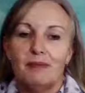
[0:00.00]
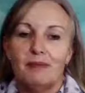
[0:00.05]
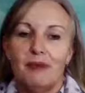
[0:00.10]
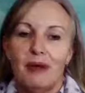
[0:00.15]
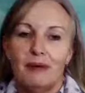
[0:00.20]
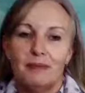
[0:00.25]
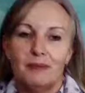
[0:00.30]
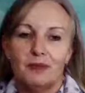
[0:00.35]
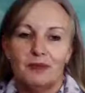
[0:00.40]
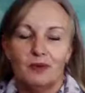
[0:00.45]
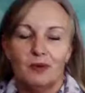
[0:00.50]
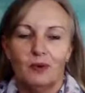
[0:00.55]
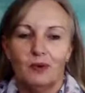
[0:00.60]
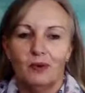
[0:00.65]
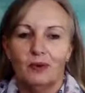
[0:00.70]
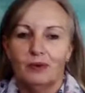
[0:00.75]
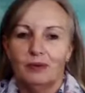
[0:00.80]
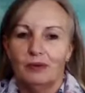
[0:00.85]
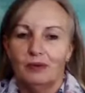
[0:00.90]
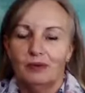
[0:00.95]
Maps,
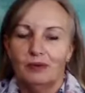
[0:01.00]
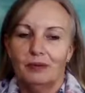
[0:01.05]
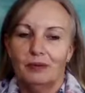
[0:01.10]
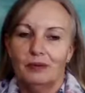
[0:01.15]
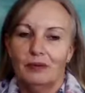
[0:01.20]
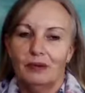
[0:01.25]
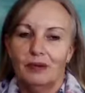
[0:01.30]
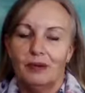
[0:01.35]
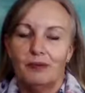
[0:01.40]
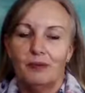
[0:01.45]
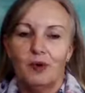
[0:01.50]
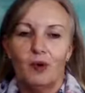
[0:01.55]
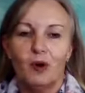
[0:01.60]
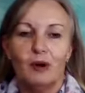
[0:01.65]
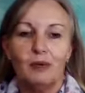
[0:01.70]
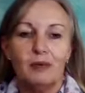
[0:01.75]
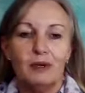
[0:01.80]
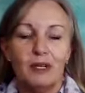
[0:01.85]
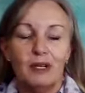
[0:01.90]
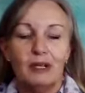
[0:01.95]
or they're more
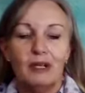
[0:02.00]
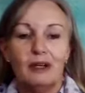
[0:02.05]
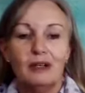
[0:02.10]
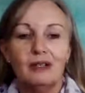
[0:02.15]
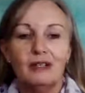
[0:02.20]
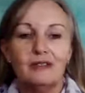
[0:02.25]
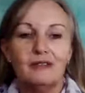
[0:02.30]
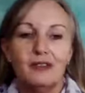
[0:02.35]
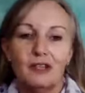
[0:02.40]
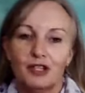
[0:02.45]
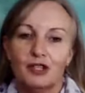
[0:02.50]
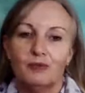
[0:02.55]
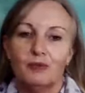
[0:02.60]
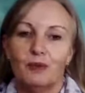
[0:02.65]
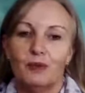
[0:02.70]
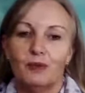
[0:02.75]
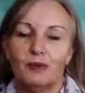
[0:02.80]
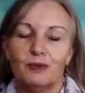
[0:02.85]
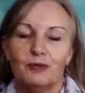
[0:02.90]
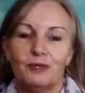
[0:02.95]
commonly known as
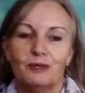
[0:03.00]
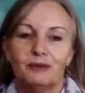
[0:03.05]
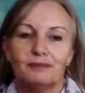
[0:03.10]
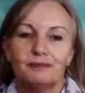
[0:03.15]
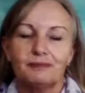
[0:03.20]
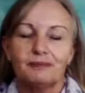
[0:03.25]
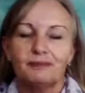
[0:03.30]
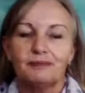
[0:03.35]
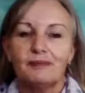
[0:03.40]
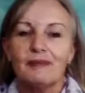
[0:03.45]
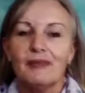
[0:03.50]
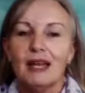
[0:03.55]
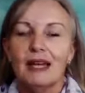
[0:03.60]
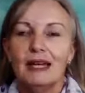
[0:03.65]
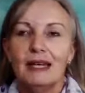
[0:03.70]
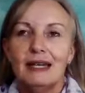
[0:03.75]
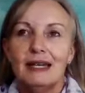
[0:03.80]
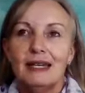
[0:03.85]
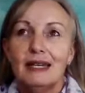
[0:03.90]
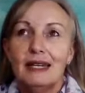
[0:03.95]
vision boards.
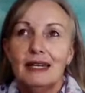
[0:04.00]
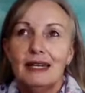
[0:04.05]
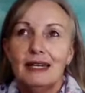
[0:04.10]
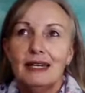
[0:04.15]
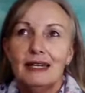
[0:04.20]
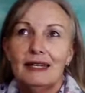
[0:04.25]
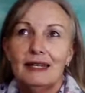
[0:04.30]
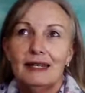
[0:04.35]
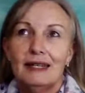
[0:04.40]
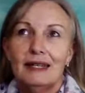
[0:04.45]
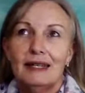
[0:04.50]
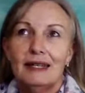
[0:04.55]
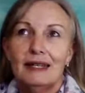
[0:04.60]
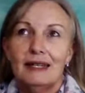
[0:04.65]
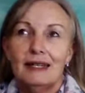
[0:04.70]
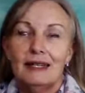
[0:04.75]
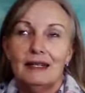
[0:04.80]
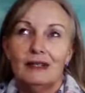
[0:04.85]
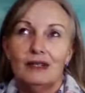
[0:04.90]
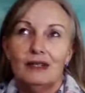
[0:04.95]

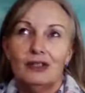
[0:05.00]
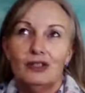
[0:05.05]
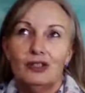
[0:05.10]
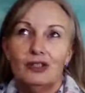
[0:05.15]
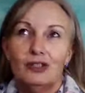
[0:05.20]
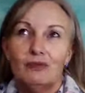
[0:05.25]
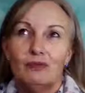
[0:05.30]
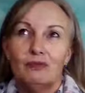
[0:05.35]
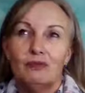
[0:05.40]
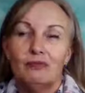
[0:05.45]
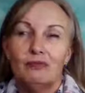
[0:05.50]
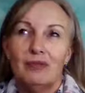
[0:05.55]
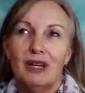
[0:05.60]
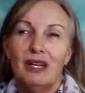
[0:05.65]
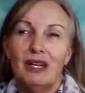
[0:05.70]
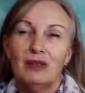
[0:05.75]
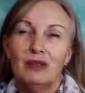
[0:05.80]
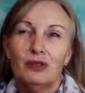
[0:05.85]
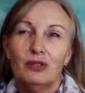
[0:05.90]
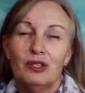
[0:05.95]
In
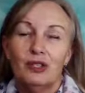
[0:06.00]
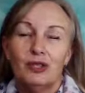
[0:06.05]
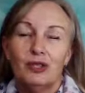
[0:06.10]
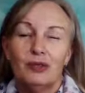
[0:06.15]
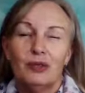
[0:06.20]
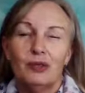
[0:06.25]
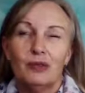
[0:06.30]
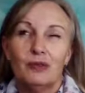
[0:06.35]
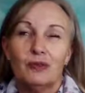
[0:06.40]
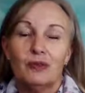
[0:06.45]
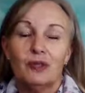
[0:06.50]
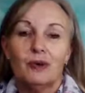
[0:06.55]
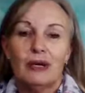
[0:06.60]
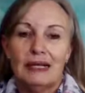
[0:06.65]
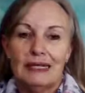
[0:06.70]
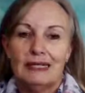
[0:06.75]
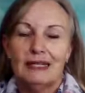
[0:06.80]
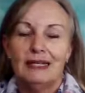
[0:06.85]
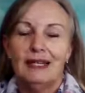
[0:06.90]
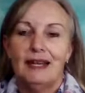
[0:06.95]
May or June of
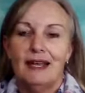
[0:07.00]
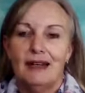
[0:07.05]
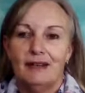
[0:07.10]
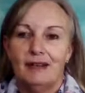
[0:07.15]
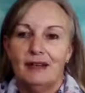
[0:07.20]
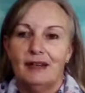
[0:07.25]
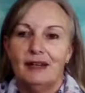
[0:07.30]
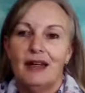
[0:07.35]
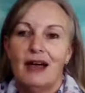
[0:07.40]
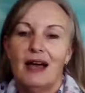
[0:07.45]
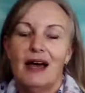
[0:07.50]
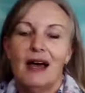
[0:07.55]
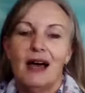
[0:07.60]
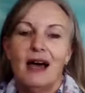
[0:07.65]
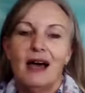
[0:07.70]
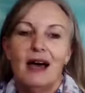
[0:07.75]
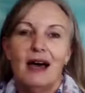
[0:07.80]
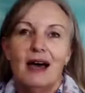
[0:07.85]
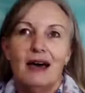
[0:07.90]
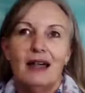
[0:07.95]
2011,
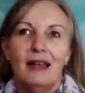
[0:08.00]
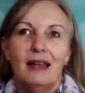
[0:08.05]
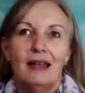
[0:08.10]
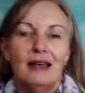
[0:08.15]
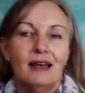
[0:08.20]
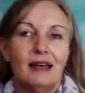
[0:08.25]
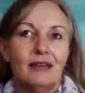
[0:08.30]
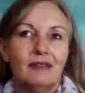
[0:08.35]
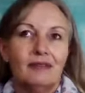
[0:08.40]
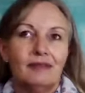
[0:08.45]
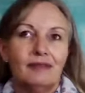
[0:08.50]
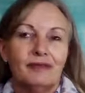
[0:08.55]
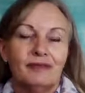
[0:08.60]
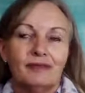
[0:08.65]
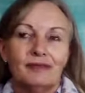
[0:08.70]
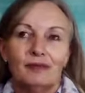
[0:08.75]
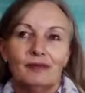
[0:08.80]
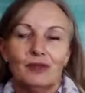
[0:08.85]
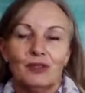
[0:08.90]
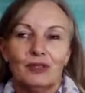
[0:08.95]
life
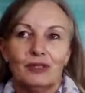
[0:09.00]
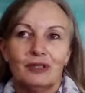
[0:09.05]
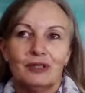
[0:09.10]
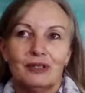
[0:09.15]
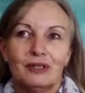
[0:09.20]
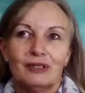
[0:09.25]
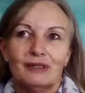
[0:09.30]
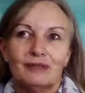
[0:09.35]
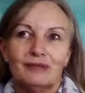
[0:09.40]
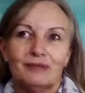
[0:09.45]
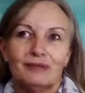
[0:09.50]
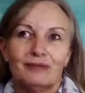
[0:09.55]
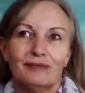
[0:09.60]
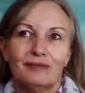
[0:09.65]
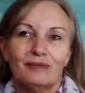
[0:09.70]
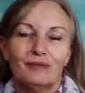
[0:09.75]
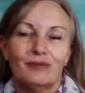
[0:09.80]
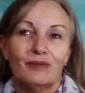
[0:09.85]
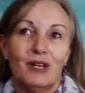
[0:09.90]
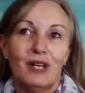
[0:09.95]
wasn't
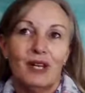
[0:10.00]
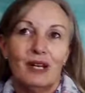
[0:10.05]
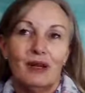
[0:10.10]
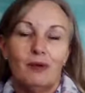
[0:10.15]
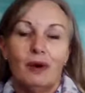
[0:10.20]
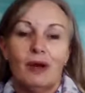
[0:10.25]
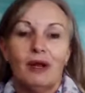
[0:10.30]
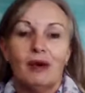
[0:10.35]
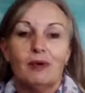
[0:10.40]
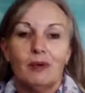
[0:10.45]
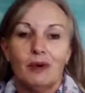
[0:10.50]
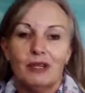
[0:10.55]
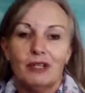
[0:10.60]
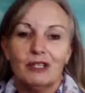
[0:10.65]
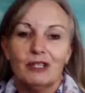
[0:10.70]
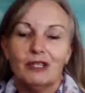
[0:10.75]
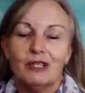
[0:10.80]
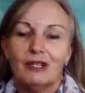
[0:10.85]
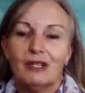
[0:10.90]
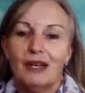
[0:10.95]
really what I
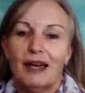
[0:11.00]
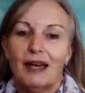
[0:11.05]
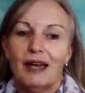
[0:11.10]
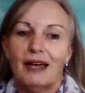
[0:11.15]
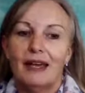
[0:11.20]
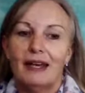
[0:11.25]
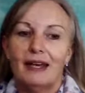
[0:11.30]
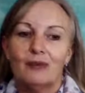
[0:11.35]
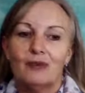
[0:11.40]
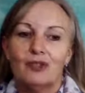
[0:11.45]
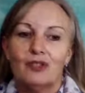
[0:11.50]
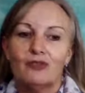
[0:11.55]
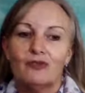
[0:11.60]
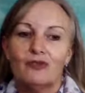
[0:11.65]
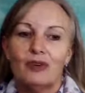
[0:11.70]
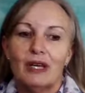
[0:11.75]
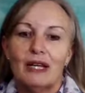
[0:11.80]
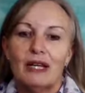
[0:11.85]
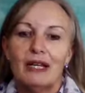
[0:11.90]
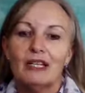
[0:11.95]
wanted, and I was
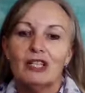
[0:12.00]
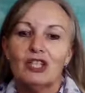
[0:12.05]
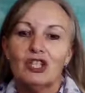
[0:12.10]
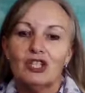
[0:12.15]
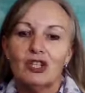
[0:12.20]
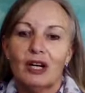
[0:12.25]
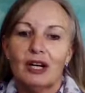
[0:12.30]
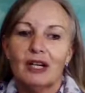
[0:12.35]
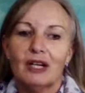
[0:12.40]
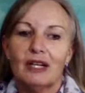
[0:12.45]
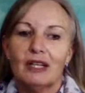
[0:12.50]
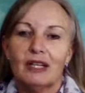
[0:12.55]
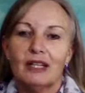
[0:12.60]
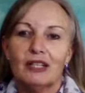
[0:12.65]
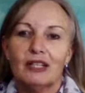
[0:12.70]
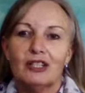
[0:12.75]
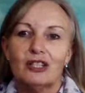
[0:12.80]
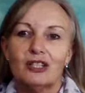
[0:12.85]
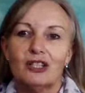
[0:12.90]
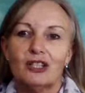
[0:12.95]
really
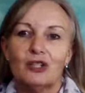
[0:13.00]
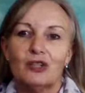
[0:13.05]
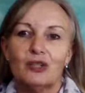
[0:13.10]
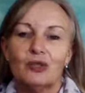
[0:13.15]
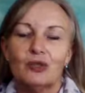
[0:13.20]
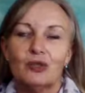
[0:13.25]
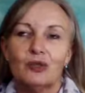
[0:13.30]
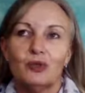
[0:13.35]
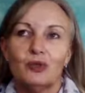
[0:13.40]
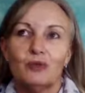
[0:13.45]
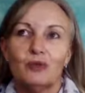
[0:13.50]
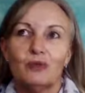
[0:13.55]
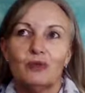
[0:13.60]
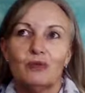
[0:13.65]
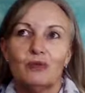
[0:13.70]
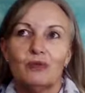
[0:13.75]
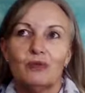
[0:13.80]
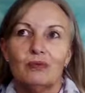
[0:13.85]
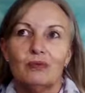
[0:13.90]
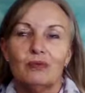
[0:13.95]
struggling
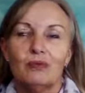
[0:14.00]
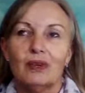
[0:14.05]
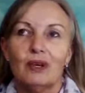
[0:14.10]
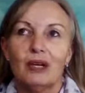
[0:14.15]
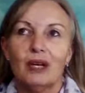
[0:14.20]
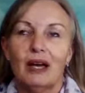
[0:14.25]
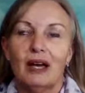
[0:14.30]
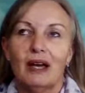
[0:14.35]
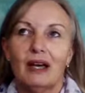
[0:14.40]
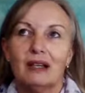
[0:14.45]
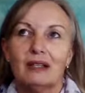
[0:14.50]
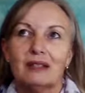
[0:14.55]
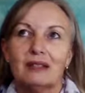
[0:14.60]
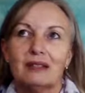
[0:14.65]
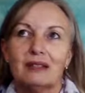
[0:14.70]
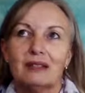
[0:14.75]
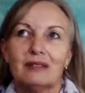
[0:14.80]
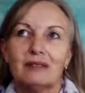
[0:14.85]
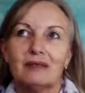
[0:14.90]
to work out